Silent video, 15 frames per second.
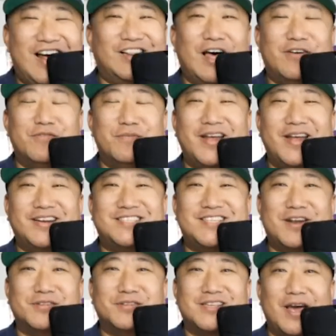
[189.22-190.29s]
a lot of them had to
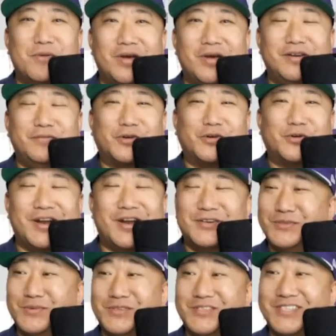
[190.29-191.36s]
stand outside waiting for
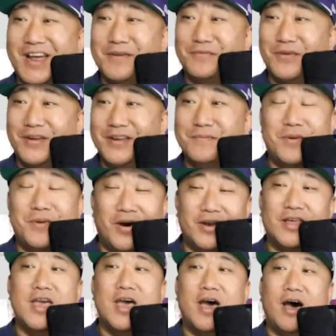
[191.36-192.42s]
credentials, which is kind of funny. But
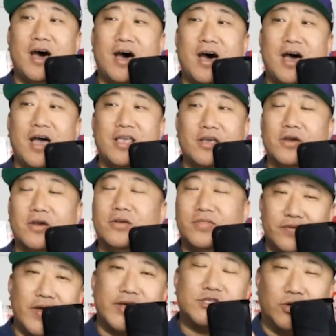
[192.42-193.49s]
uh, you know,
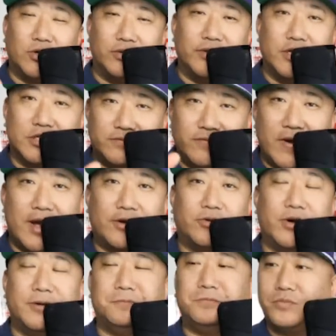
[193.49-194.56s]
th- that certainly does
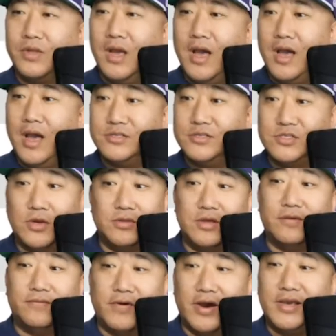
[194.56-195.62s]
factor in. Uh, so you
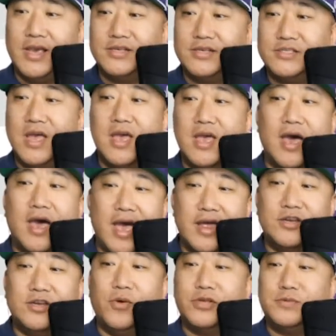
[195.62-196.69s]
know, the Vikings
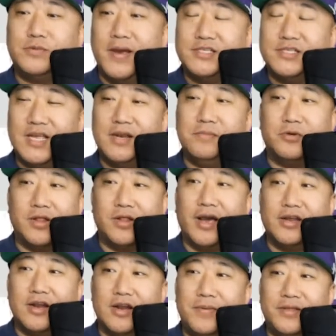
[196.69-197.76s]
at U.S. Bank Stadium
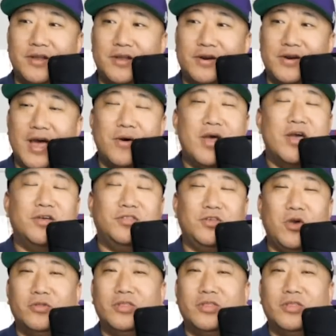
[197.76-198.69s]
clocking up in there now. The